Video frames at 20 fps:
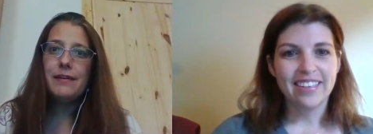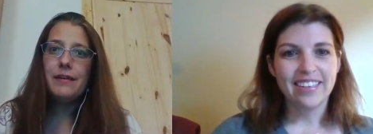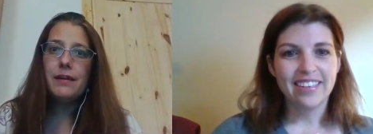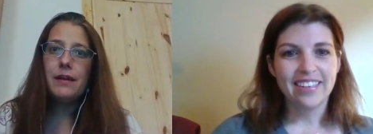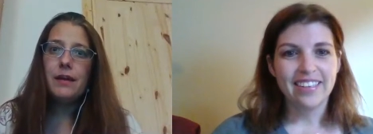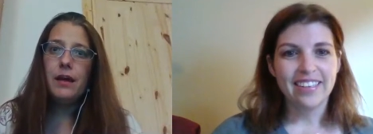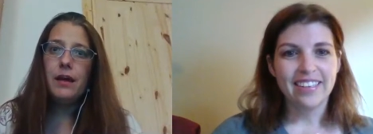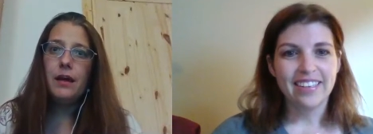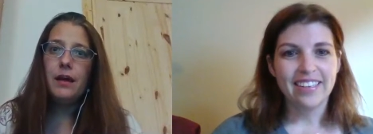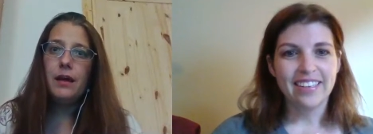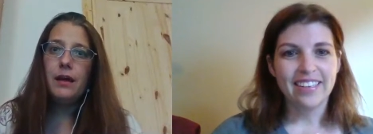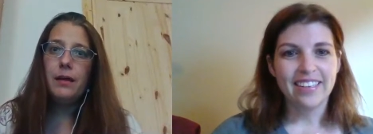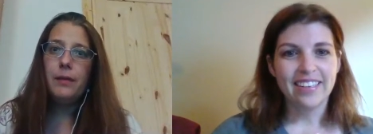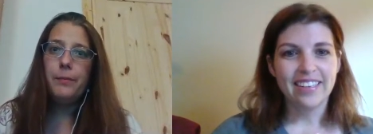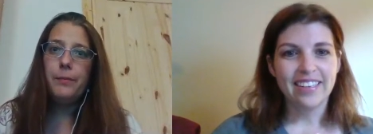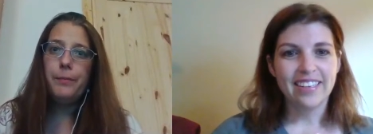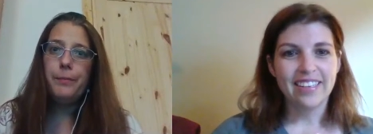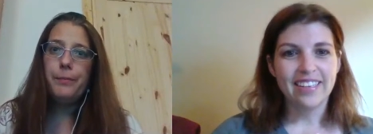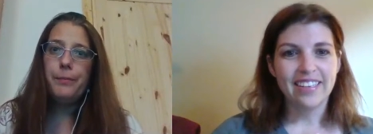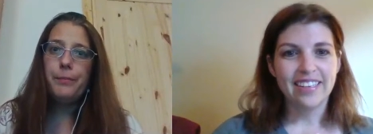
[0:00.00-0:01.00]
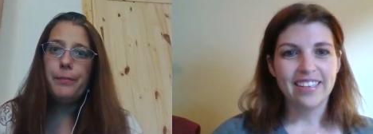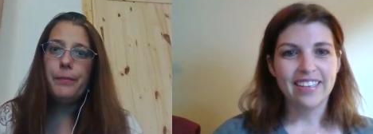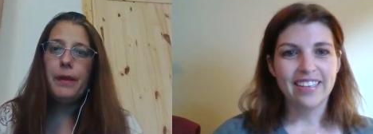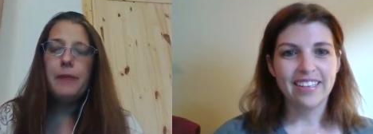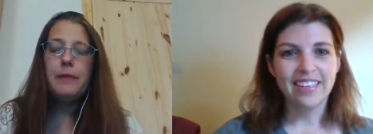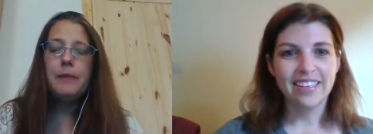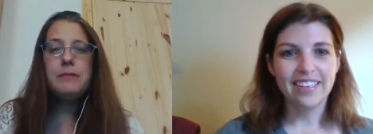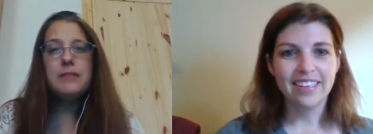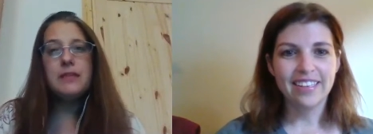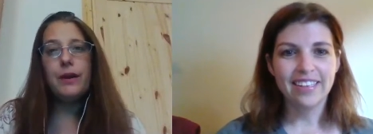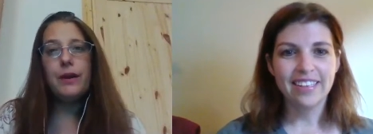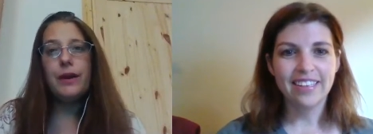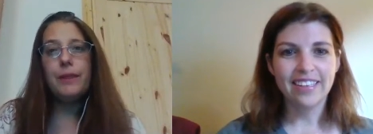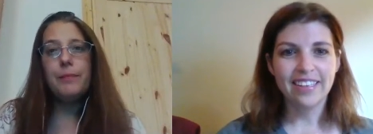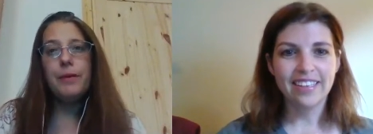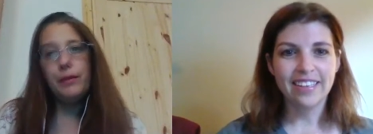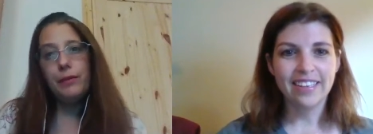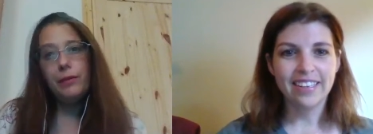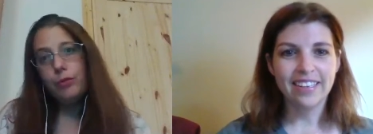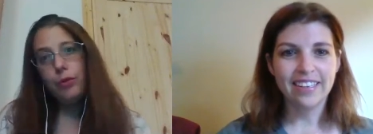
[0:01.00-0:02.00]
Speaker 1: I'm sorry, but
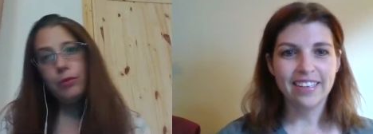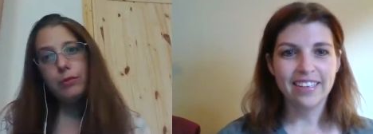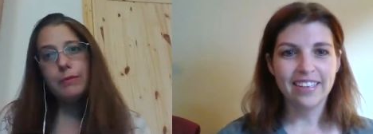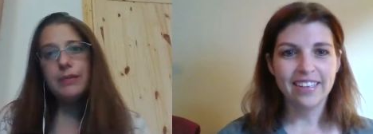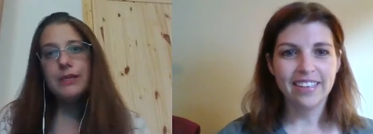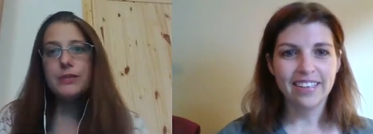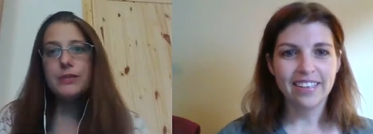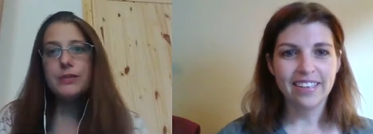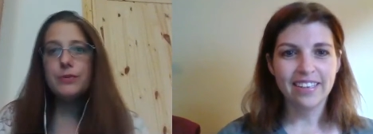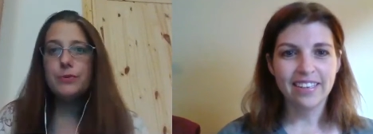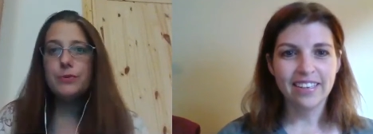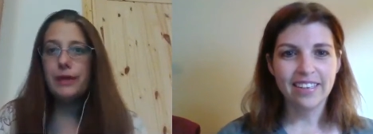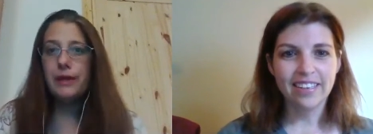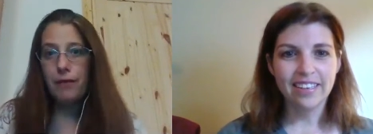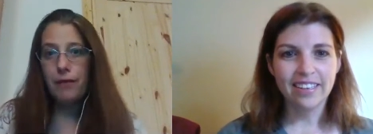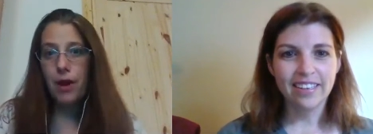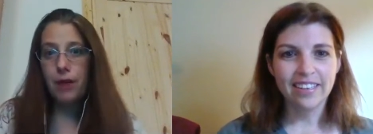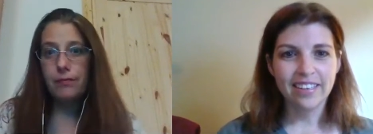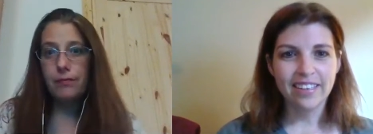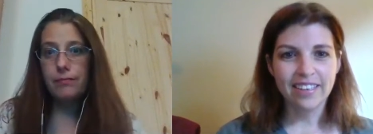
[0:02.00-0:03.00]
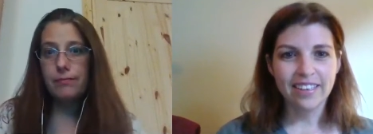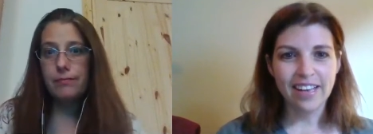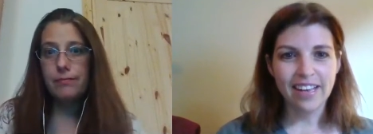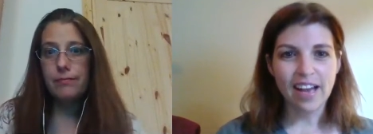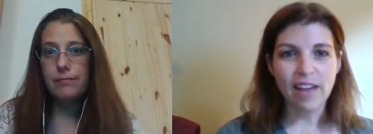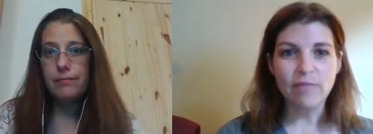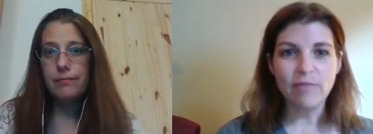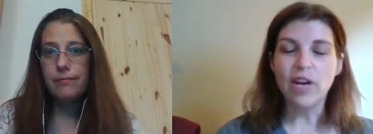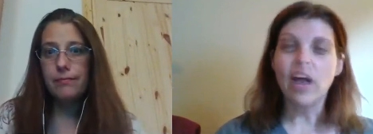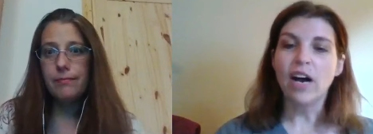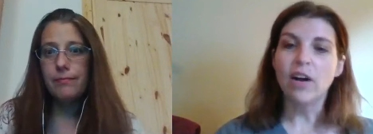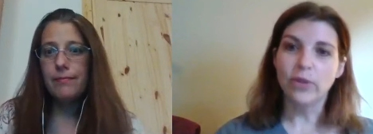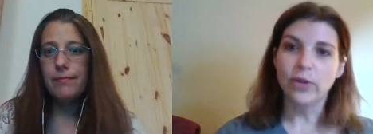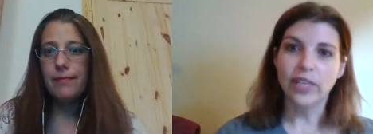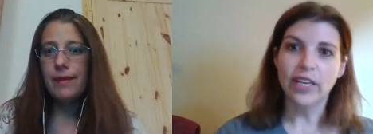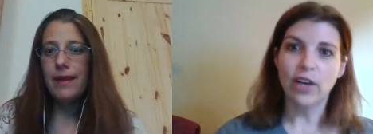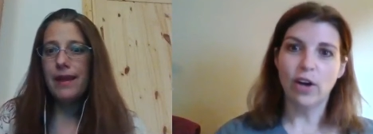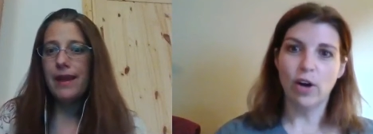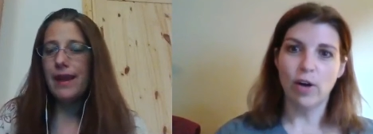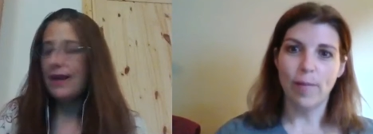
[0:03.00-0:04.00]
you told my story wrong.
Speaker 2: I'm not
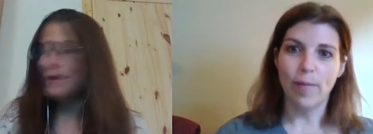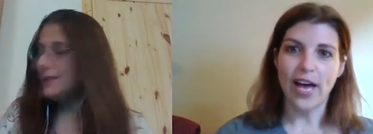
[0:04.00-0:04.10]
really all
Speaker 1: that.